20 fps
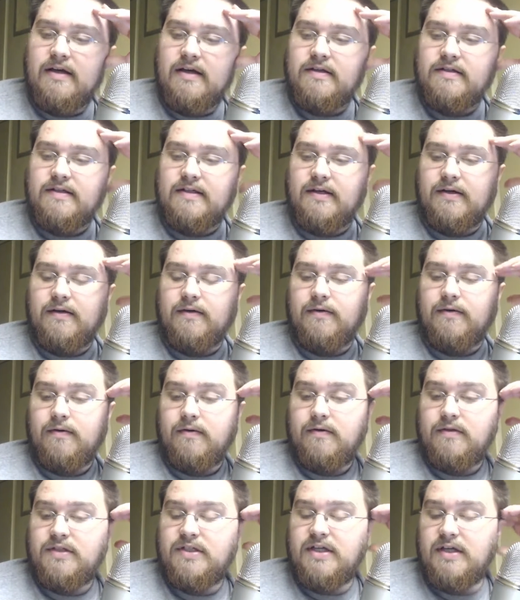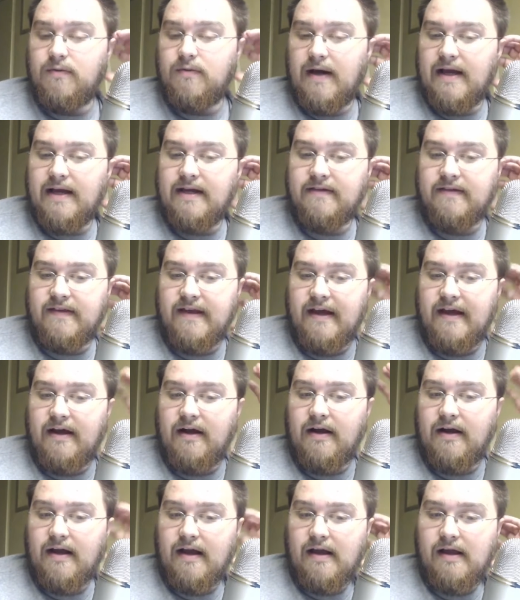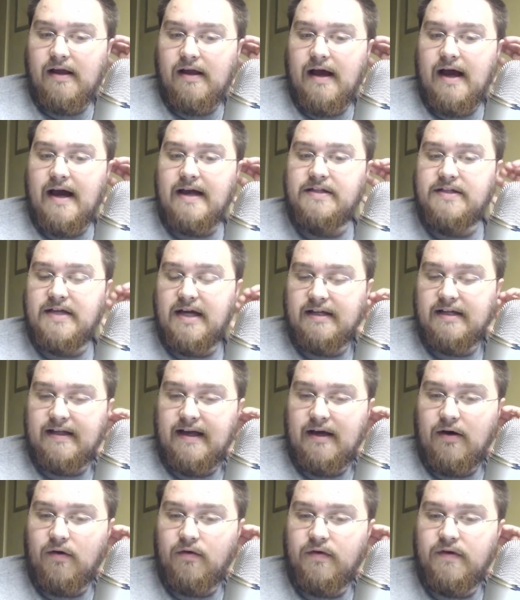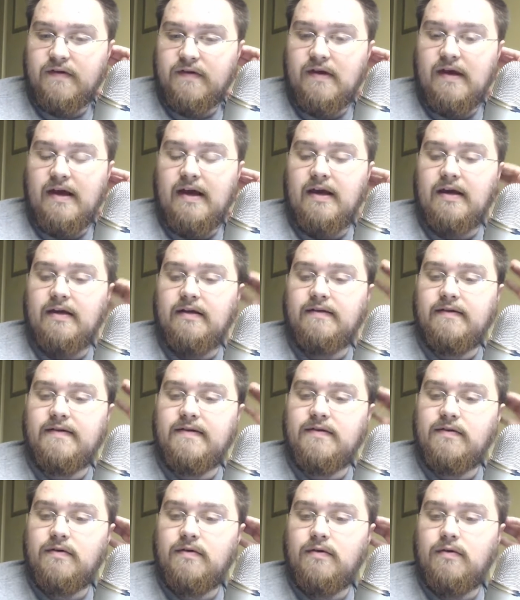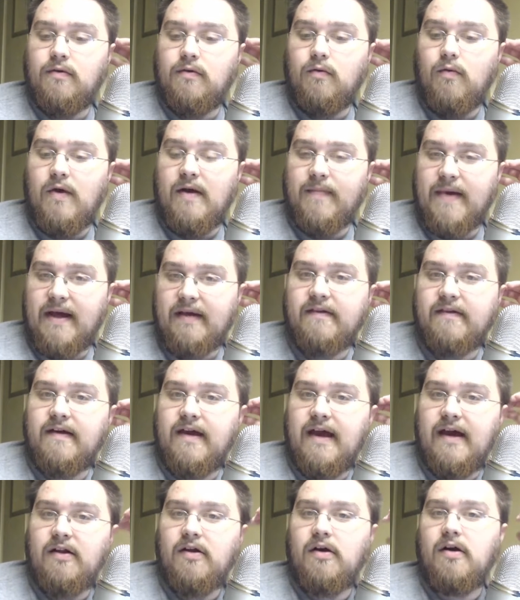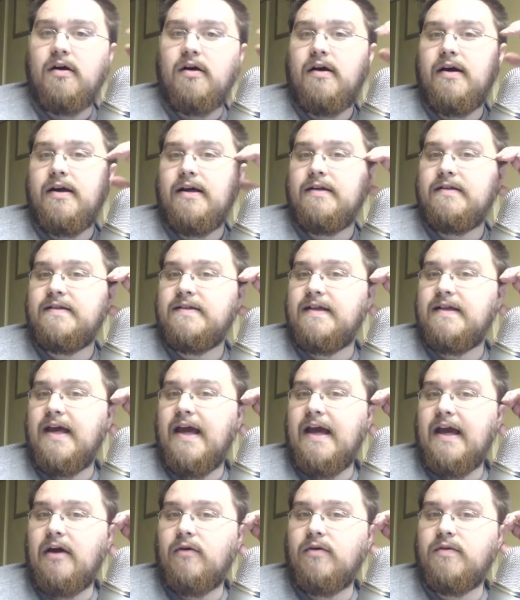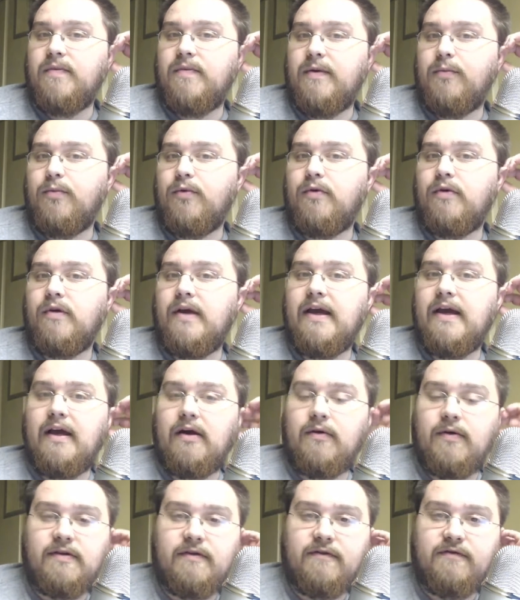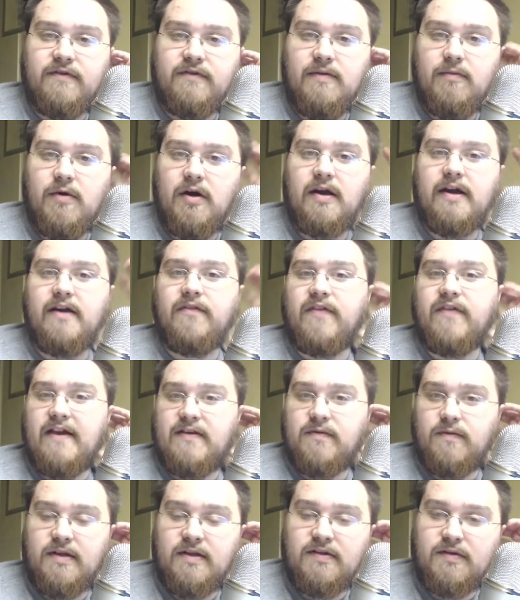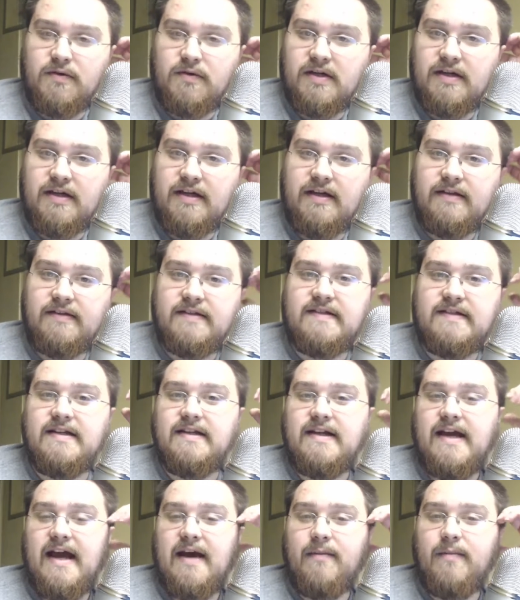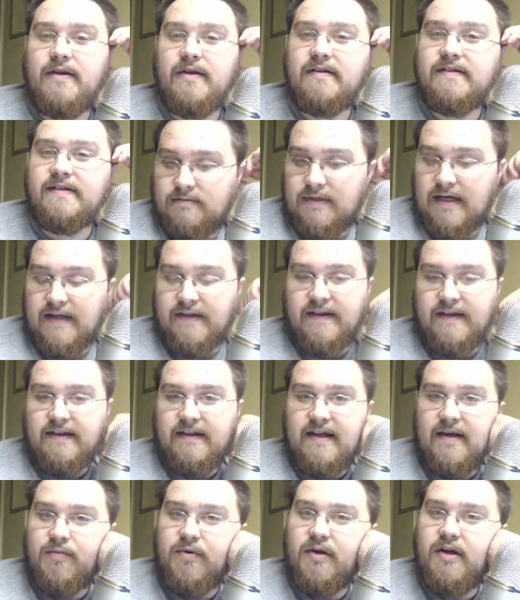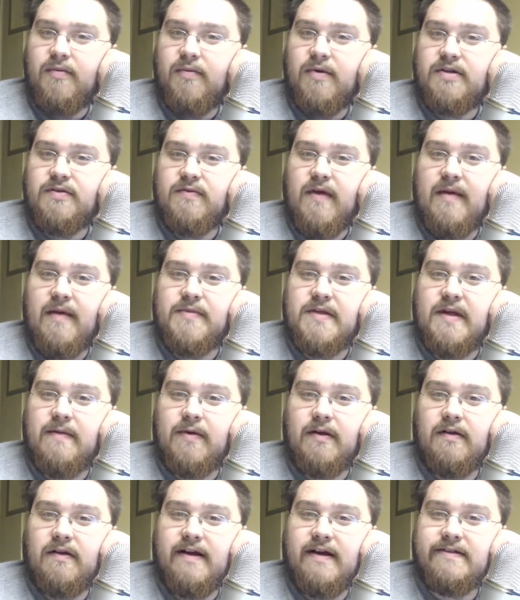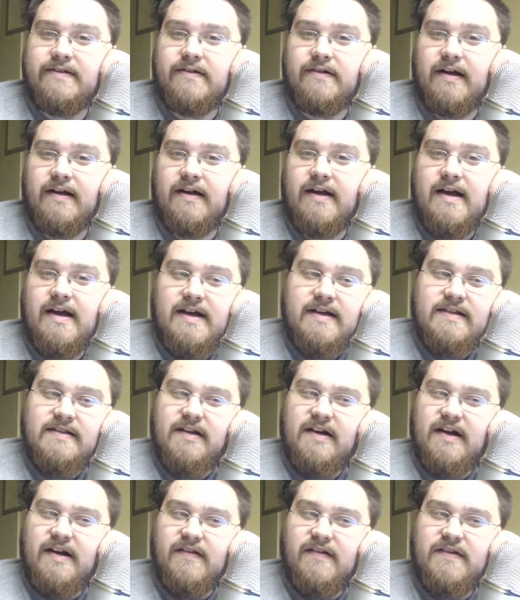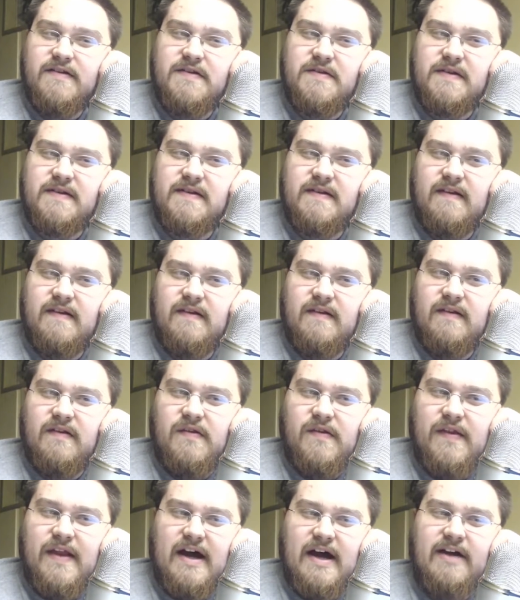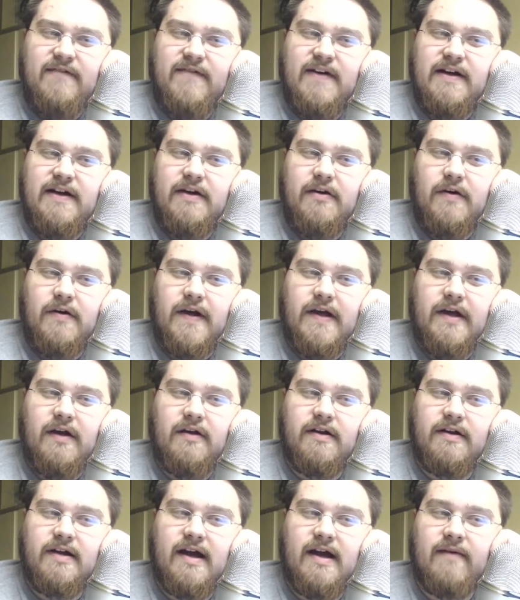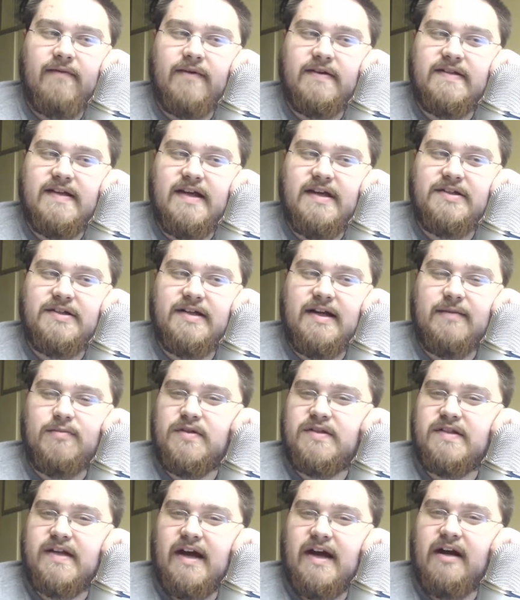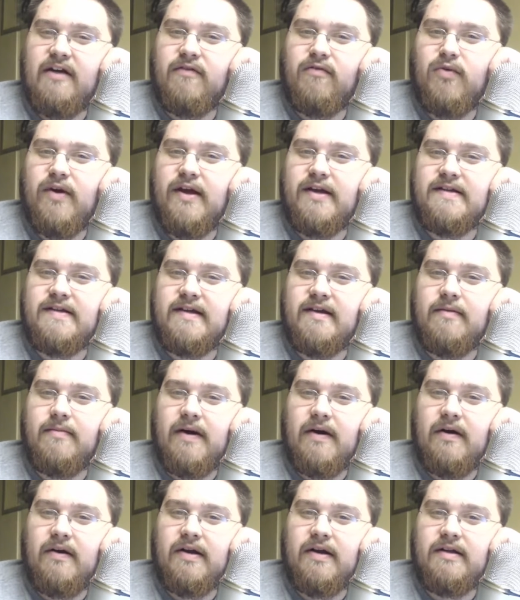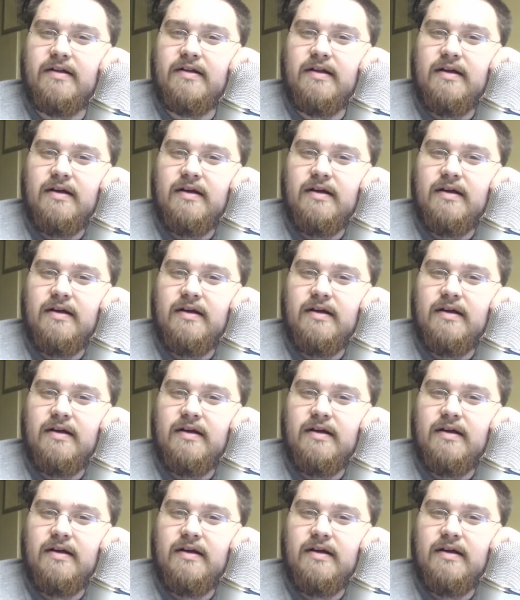so she waited there. I checked out and went back to Kalahari to hang out with people, hang out at the flea market. That's when the twerking incident happened. I think that pretty much wraps up Colossalcon. Sorry, this is not a very coherent conversation. I'm just kind of ranting about it,